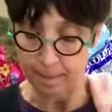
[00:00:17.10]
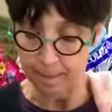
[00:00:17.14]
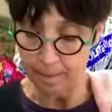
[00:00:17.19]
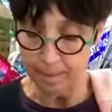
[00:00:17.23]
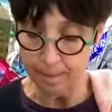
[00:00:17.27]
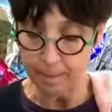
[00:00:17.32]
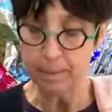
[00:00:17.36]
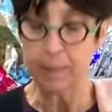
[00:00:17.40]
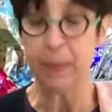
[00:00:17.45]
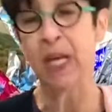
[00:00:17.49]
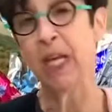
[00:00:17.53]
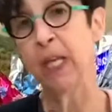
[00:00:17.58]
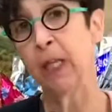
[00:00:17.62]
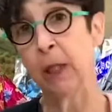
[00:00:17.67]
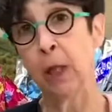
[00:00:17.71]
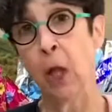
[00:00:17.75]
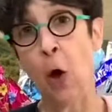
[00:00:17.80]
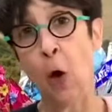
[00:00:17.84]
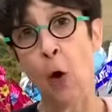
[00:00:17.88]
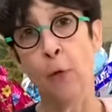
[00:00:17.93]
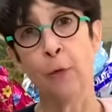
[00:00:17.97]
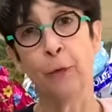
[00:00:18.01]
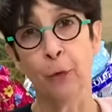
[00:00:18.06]

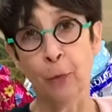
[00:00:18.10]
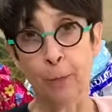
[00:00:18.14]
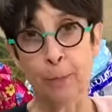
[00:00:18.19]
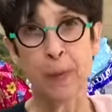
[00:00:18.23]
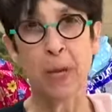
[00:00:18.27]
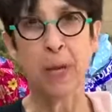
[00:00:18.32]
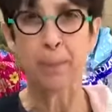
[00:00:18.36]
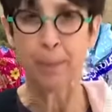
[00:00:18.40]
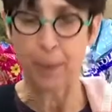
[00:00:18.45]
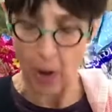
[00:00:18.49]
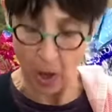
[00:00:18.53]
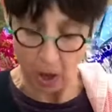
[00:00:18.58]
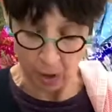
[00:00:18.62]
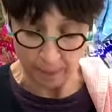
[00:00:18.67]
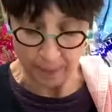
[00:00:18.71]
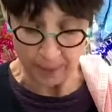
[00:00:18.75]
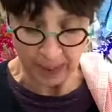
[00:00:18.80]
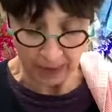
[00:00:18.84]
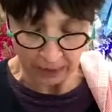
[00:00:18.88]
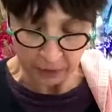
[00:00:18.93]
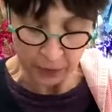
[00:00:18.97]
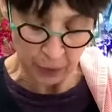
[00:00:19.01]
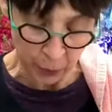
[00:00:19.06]
meatloaf or meatball
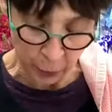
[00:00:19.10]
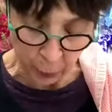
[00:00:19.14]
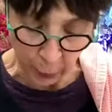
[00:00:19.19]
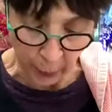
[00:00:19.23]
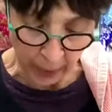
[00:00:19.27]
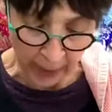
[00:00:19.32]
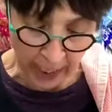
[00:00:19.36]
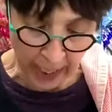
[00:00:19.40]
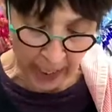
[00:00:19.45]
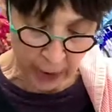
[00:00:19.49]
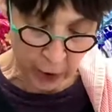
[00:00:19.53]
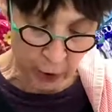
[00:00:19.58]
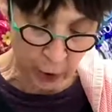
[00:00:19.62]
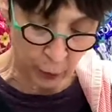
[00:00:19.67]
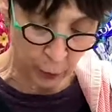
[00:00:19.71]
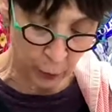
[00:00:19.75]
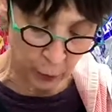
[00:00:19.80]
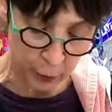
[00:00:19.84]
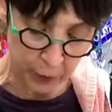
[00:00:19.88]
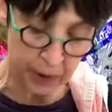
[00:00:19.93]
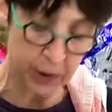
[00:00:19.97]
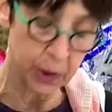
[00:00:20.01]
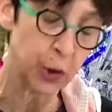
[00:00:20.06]
mix is what I
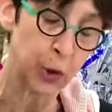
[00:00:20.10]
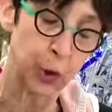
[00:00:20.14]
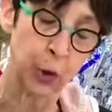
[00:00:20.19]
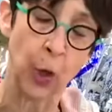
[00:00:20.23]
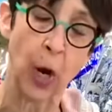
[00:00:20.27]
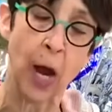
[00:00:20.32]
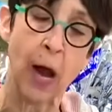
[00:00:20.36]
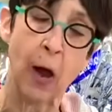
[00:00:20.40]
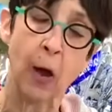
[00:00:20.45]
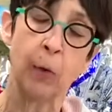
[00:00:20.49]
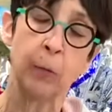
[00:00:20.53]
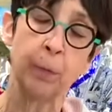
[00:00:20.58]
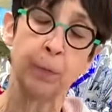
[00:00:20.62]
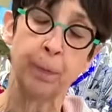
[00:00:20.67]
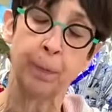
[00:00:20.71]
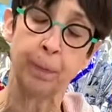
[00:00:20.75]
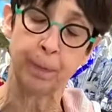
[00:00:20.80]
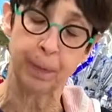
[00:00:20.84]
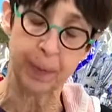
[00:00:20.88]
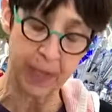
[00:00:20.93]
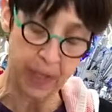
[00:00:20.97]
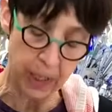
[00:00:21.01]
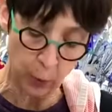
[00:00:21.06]
use. It's ground
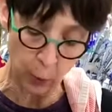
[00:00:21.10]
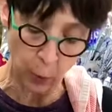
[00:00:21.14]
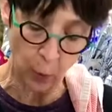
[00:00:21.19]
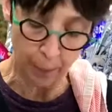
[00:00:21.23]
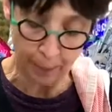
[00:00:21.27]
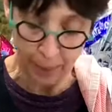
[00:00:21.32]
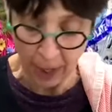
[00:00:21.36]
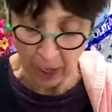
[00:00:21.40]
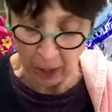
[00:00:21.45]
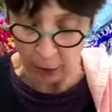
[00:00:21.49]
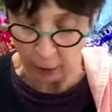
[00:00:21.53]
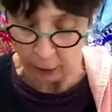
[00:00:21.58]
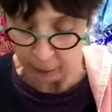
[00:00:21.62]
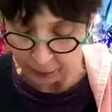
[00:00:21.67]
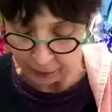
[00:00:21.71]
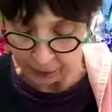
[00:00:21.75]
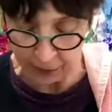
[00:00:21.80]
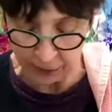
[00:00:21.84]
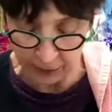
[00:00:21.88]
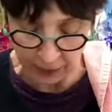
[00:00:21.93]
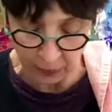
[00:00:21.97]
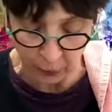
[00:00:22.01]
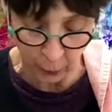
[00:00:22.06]
equal parts
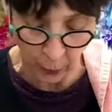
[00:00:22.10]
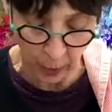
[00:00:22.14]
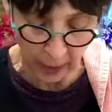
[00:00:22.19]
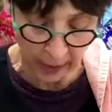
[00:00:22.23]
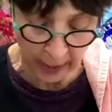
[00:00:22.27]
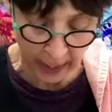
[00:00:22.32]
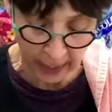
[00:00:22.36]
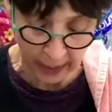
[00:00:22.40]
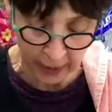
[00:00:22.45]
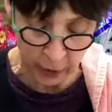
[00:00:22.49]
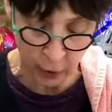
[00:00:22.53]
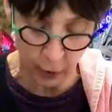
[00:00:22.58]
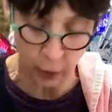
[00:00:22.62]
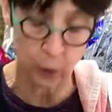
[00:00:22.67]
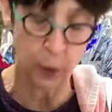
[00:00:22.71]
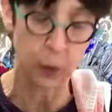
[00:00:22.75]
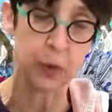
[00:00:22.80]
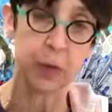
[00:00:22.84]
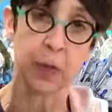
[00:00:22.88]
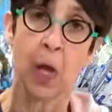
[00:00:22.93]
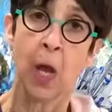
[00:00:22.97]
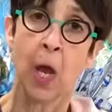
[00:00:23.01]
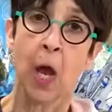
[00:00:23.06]
is what I use.
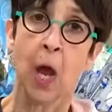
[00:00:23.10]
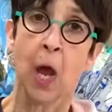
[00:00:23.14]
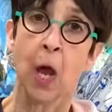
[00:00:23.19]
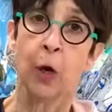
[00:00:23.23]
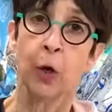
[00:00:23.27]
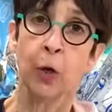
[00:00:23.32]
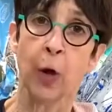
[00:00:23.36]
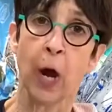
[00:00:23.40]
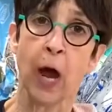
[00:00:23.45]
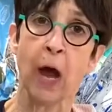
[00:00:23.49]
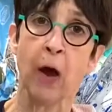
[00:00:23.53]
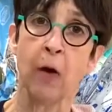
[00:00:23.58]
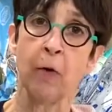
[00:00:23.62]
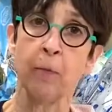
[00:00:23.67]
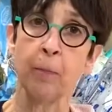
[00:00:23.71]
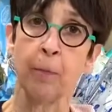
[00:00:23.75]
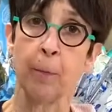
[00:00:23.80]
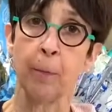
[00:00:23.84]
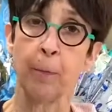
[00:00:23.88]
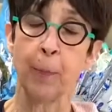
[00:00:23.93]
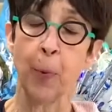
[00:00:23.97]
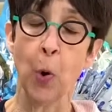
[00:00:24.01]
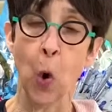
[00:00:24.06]
Ground
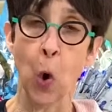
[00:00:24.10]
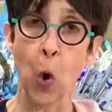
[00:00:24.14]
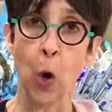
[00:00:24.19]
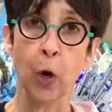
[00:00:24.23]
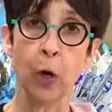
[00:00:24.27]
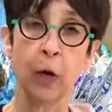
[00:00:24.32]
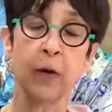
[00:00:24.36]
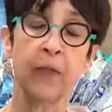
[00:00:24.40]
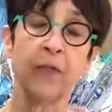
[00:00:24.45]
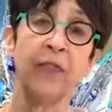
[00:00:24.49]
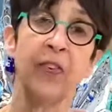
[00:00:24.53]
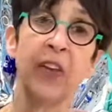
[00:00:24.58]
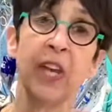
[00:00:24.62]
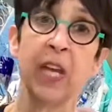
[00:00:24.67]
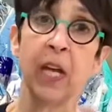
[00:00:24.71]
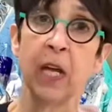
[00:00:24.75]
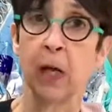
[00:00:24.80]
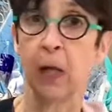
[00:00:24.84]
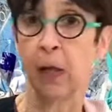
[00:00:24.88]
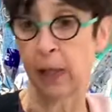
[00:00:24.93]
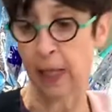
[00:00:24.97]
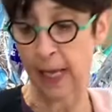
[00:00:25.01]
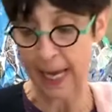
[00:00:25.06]
pork,
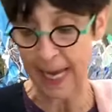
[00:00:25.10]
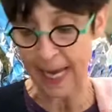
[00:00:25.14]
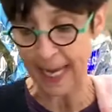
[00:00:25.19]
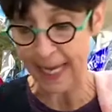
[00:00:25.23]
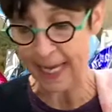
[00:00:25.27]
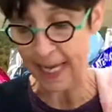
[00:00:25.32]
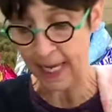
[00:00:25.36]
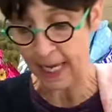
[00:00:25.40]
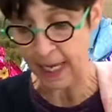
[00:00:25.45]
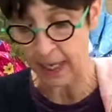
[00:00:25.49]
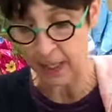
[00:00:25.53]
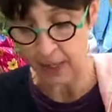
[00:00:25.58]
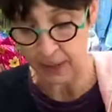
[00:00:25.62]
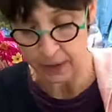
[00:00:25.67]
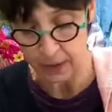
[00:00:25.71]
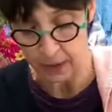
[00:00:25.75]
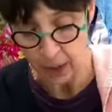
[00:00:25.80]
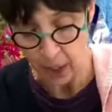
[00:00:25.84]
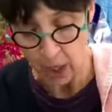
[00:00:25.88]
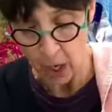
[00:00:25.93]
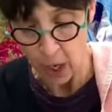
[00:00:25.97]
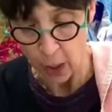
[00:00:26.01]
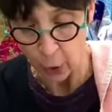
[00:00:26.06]
veal, and
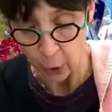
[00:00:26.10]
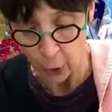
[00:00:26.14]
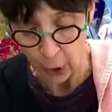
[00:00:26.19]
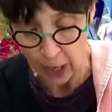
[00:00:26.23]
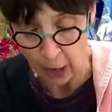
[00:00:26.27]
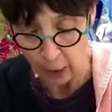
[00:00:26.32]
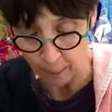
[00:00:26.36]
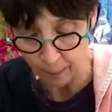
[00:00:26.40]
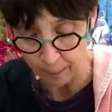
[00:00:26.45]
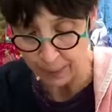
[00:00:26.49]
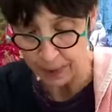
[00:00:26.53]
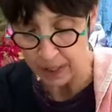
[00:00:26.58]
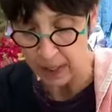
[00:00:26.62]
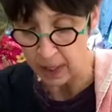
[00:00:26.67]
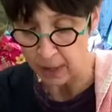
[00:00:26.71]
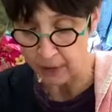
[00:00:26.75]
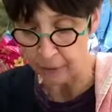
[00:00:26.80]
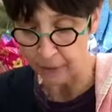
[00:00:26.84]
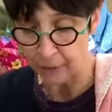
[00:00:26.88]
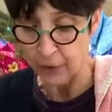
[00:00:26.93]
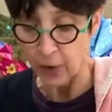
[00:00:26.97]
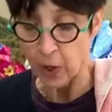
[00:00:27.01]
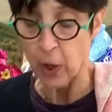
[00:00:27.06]
ground beef.
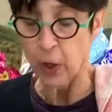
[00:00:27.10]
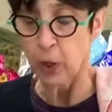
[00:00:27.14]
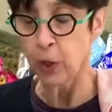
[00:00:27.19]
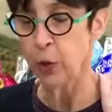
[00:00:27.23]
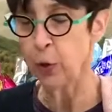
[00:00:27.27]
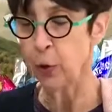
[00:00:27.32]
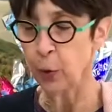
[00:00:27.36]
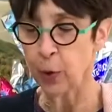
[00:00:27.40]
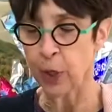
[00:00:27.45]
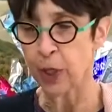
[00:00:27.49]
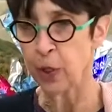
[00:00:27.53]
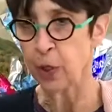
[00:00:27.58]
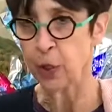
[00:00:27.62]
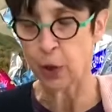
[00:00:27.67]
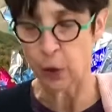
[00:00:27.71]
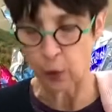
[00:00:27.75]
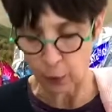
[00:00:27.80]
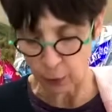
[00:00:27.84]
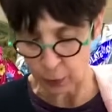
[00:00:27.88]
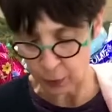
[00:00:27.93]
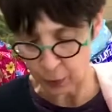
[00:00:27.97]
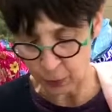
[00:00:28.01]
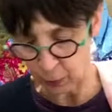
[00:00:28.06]
You can
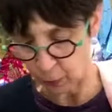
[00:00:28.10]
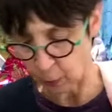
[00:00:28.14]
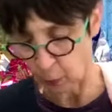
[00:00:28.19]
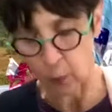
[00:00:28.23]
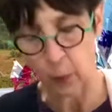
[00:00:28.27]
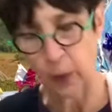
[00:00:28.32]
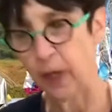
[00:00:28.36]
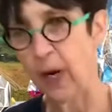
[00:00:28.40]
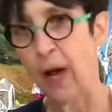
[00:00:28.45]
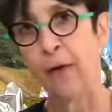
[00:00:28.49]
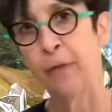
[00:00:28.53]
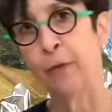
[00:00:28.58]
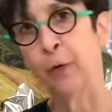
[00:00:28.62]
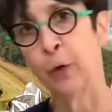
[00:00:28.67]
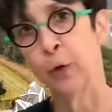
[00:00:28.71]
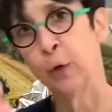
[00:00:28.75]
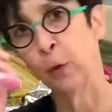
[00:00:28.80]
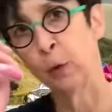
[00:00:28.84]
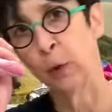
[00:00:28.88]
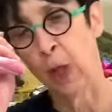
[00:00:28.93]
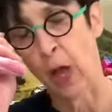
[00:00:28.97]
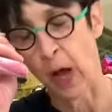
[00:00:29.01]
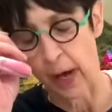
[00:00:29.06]
use whatever you
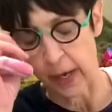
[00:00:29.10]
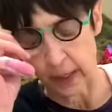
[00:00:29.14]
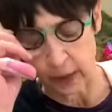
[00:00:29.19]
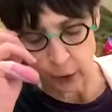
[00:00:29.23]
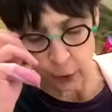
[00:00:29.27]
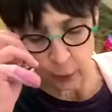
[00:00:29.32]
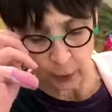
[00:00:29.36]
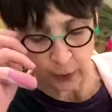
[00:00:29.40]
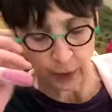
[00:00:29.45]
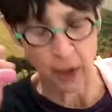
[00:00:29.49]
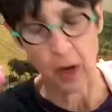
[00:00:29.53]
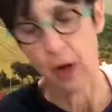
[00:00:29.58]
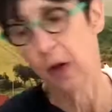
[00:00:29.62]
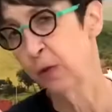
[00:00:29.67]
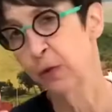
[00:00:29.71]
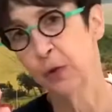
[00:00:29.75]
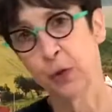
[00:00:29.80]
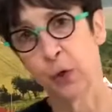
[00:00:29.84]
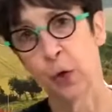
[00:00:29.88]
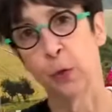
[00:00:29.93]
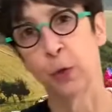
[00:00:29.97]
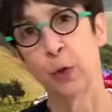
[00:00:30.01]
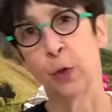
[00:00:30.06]
like. You can
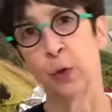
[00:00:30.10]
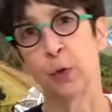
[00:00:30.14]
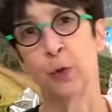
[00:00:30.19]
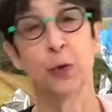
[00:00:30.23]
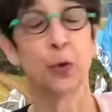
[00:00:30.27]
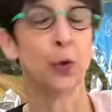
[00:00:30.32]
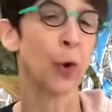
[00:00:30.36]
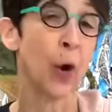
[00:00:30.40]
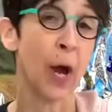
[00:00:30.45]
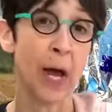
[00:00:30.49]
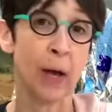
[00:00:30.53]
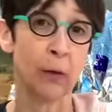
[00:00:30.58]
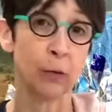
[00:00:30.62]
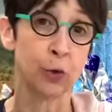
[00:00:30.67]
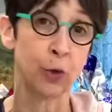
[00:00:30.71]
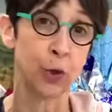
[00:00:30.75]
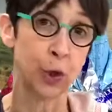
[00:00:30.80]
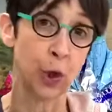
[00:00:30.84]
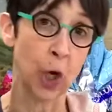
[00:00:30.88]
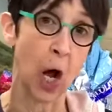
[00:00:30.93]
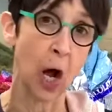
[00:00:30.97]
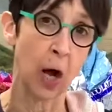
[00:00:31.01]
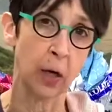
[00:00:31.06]
also use ground
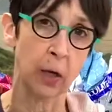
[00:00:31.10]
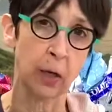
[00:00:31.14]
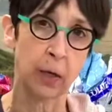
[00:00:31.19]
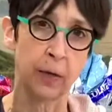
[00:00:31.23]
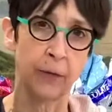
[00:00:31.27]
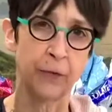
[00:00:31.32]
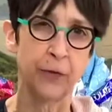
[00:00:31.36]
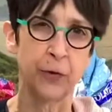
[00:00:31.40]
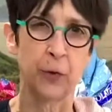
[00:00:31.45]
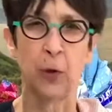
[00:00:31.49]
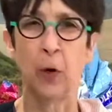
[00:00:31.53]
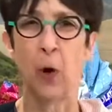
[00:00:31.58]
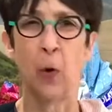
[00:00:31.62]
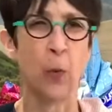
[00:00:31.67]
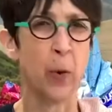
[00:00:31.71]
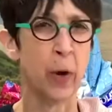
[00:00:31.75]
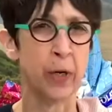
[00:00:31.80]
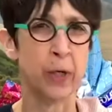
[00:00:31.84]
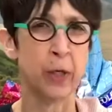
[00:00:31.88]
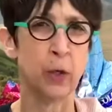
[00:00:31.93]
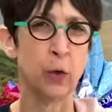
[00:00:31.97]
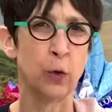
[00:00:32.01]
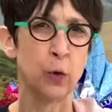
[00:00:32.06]
chuck if you don't
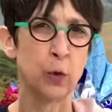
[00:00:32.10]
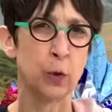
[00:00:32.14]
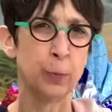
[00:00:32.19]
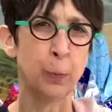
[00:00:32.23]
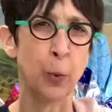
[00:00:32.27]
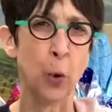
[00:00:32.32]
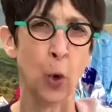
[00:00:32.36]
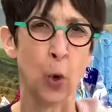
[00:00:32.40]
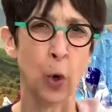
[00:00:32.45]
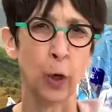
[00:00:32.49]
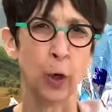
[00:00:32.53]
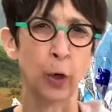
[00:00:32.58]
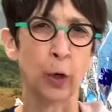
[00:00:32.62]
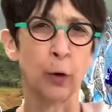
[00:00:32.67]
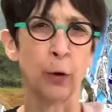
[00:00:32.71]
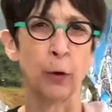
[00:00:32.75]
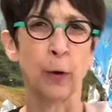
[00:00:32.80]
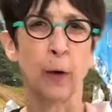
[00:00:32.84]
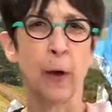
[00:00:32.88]
want to use pork or